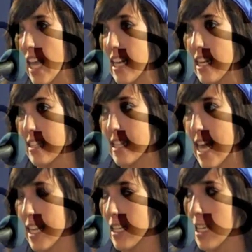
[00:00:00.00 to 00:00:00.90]
And it is
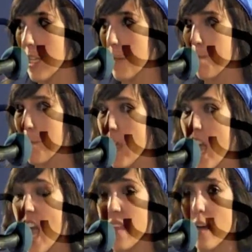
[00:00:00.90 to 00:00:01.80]
then
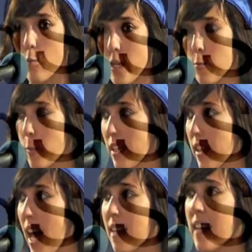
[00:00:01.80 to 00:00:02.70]
that we
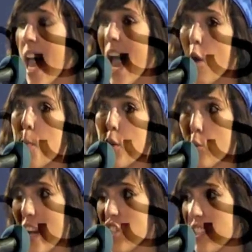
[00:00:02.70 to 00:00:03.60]
realize how
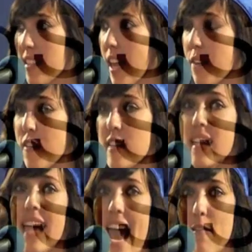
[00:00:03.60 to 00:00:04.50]
precious life
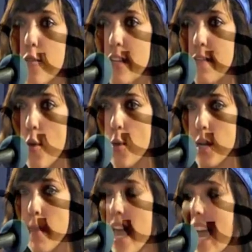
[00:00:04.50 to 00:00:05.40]
is in every
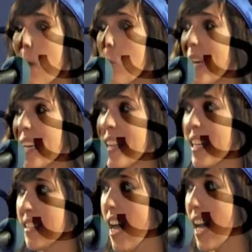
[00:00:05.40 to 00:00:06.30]
form, and we
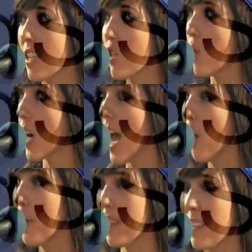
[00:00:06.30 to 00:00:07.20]
cling tight to our
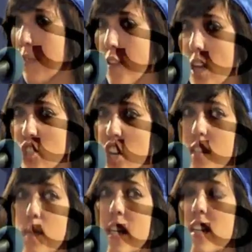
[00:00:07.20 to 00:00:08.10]
helplessly flawed
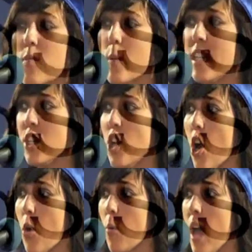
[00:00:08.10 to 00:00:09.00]
jars because we
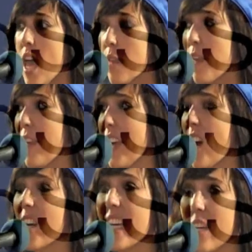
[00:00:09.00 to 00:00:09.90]
know that they
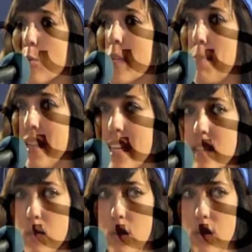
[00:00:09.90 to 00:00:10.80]
are
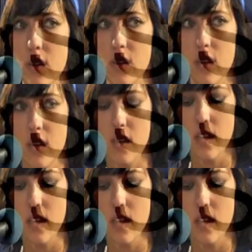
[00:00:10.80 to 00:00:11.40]
irreplaceable.